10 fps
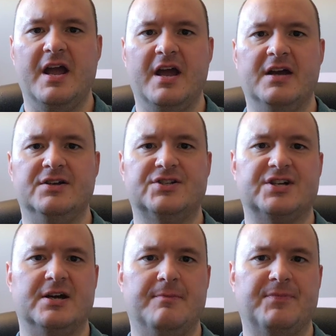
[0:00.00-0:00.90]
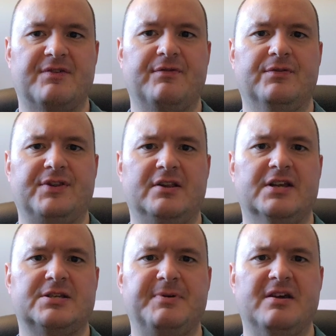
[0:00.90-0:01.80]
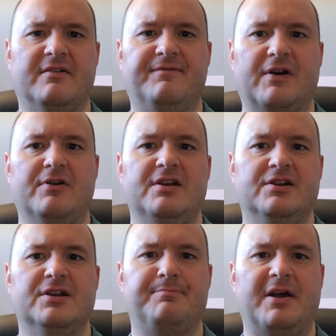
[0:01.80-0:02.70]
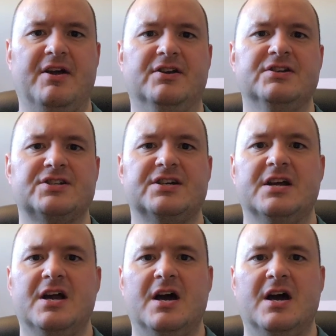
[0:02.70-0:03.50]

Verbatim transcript: And um, they like to be very independent.